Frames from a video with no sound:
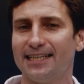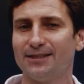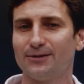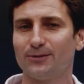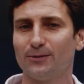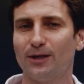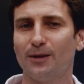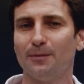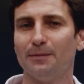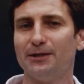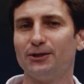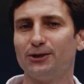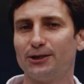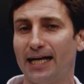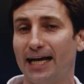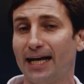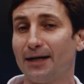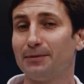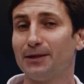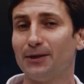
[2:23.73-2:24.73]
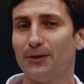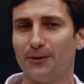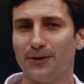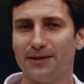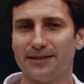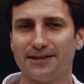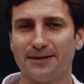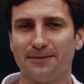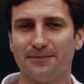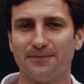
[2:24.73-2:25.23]
a sensor with a rigid
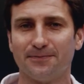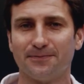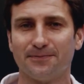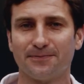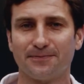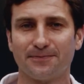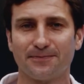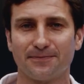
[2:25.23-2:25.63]
housing.